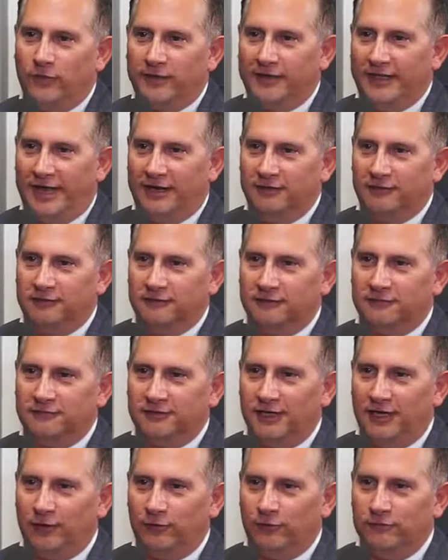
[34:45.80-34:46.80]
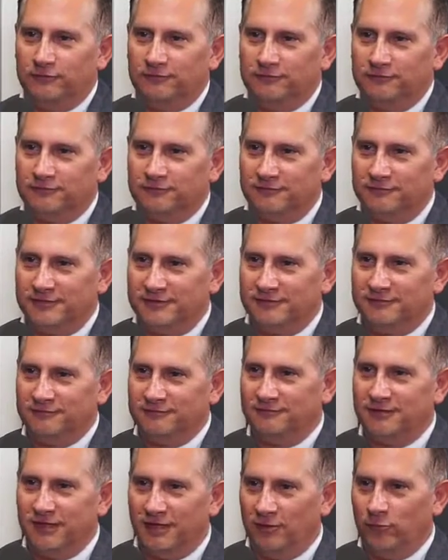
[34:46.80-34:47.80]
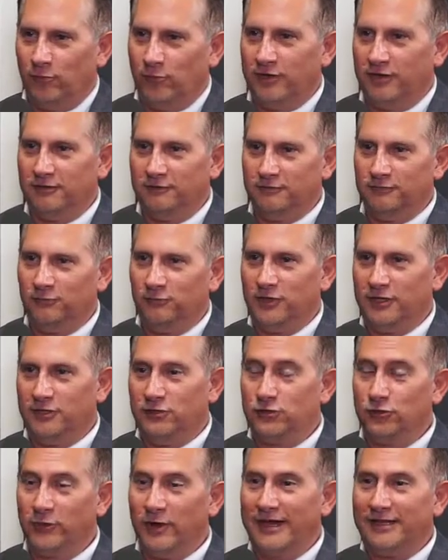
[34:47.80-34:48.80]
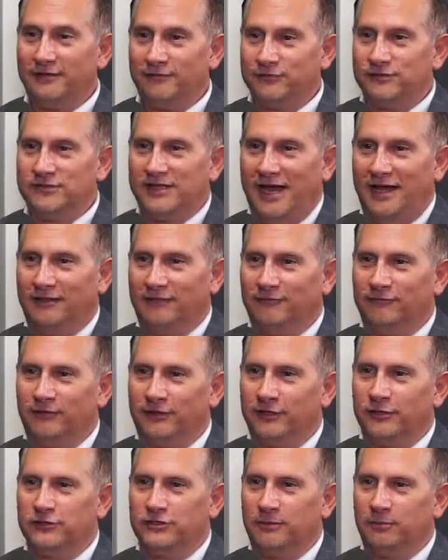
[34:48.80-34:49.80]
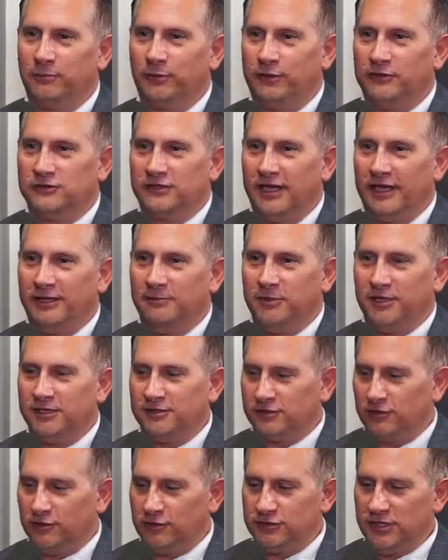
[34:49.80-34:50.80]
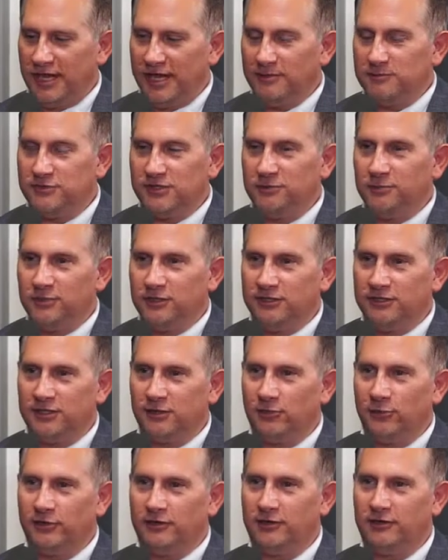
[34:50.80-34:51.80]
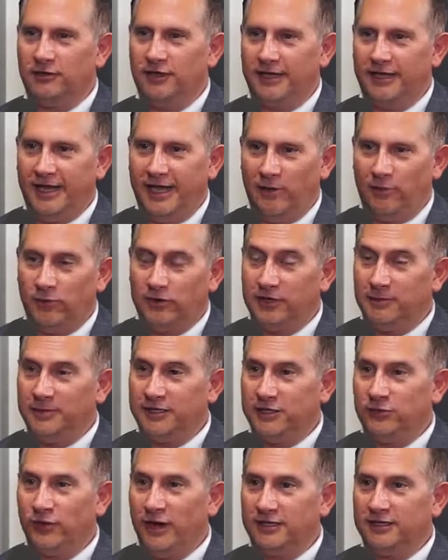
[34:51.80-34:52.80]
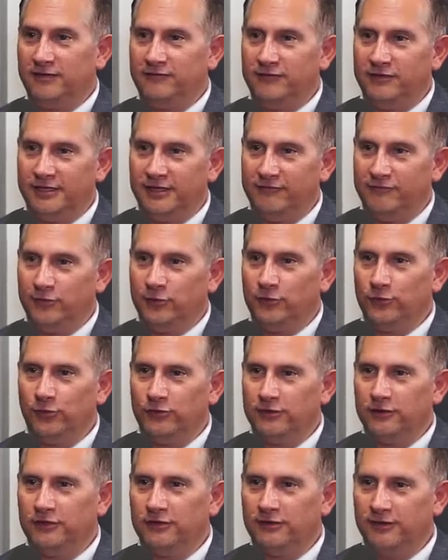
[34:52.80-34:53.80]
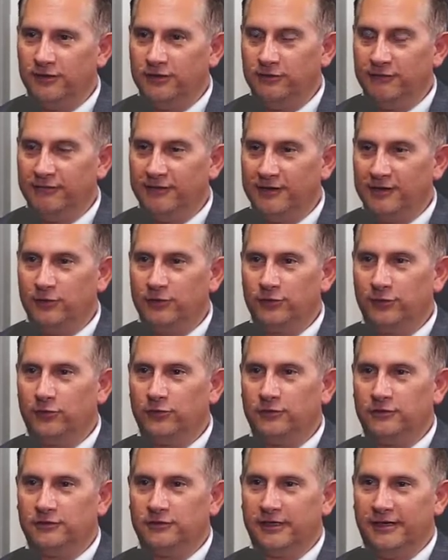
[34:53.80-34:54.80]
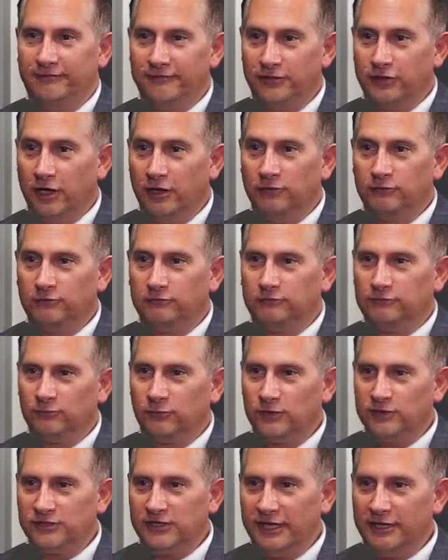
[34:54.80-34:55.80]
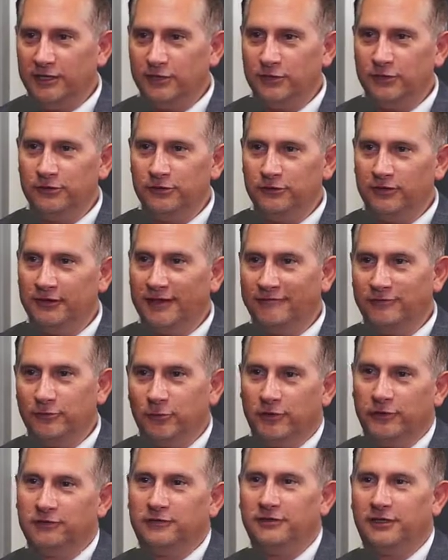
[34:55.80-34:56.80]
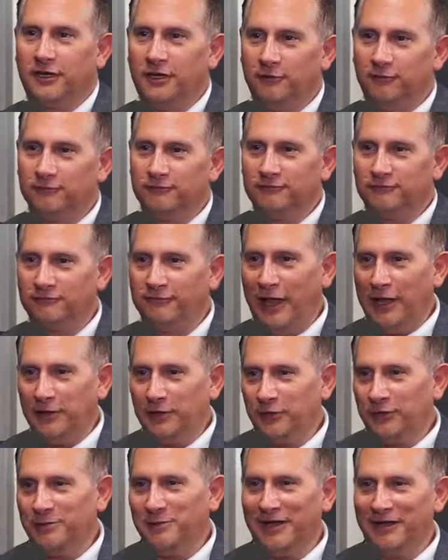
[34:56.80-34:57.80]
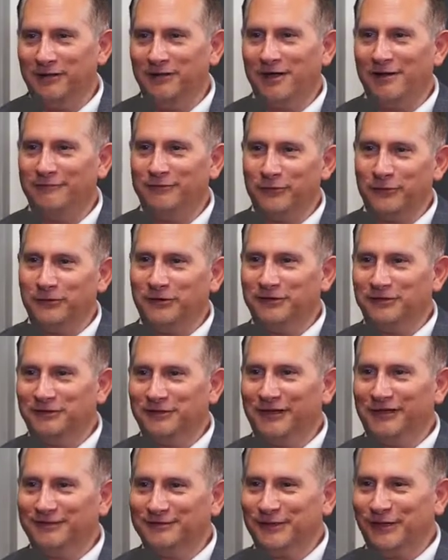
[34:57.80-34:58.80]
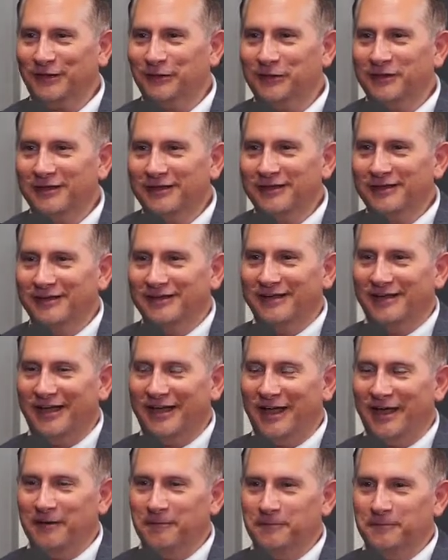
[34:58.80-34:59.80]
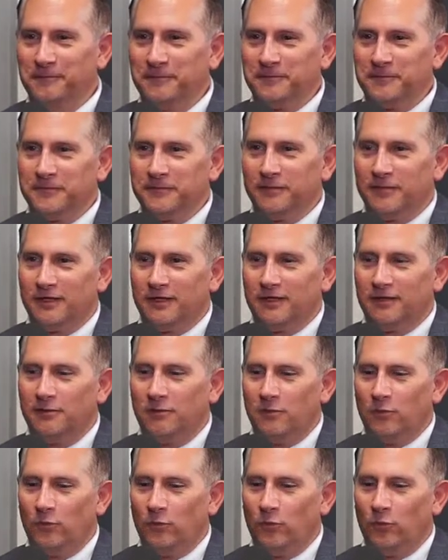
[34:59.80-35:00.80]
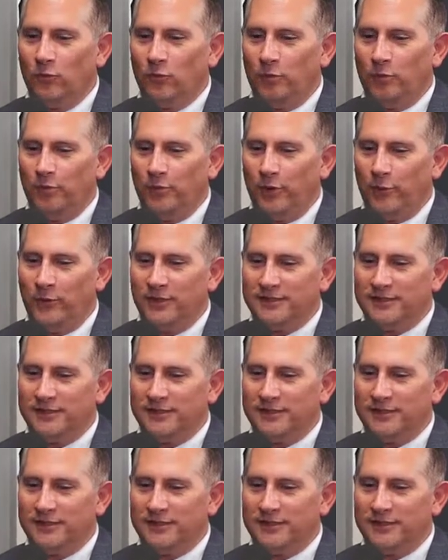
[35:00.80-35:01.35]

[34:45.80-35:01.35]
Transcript: what that you know, you know what a what a directive style of leadership looks like because there's times in the military when they're like, hey, we're going to be directive and give you an order and, and you follow the order, and if you don't, we're sending you to Leavenworth. You know, sure. failure to obey a lawful order. Yeah. You know, so. Um, but